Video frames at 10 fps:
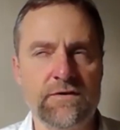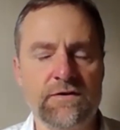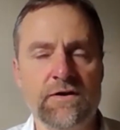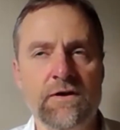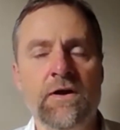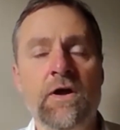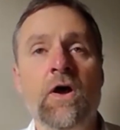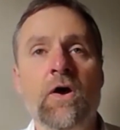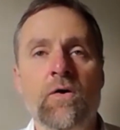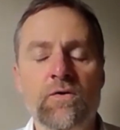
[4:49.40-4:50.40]
Flutter.
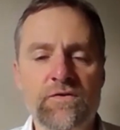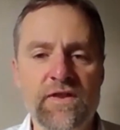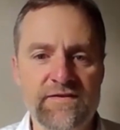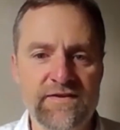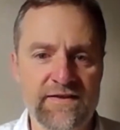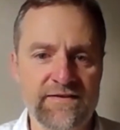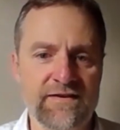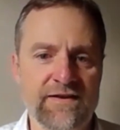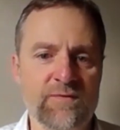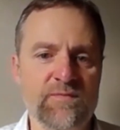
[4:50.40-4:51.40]
We'll do that 10
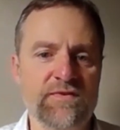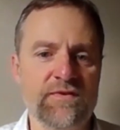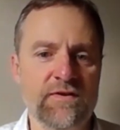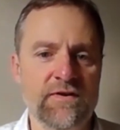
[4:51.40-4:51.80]
times.